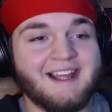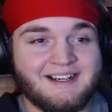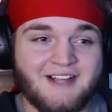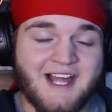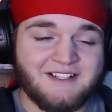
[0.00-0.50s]
I
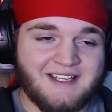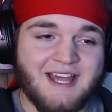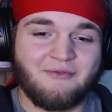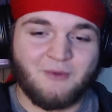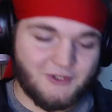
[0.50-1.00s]
actually
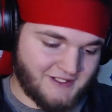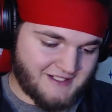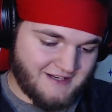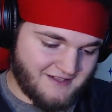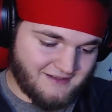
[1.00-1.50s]
have
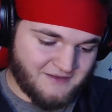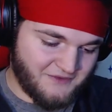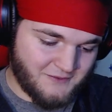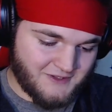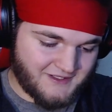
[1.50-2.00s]
work. I have to leave
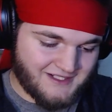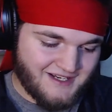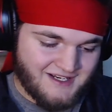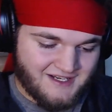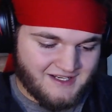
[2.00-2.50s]
for work
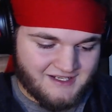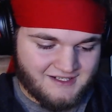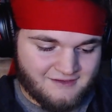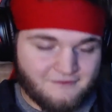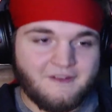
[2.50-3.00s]

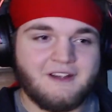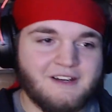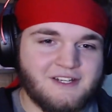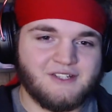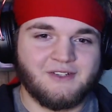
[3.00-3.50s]

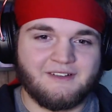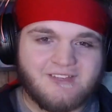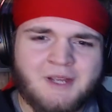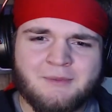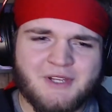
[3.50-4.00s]
very
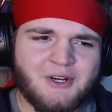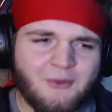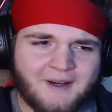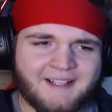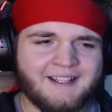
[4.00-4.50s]
shortly. But you know
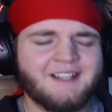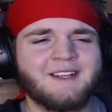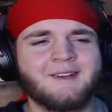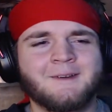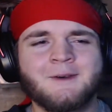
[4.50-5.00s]
what?
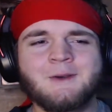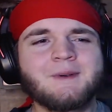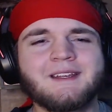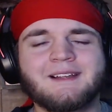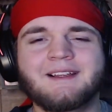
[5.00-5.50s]

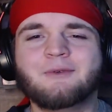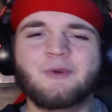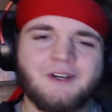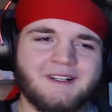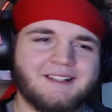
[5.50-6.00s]
Who need like
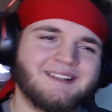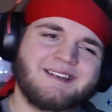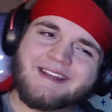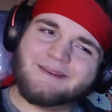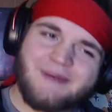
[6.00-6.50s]
work,
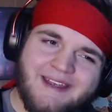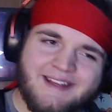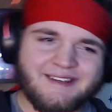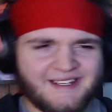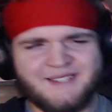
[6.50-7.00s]
getting
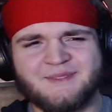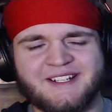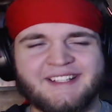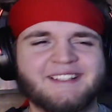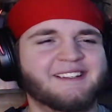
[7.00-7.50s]
paid, getting
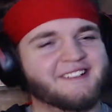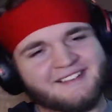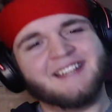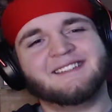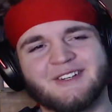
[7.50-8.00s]
money?
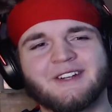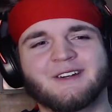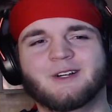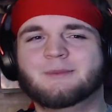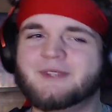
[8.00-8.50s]
That's good
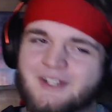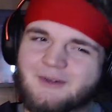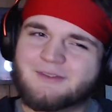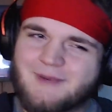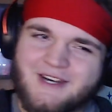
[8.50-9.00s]
and all. But you know
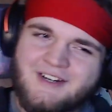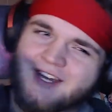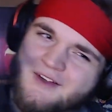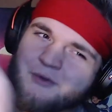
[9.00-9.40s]
what's better?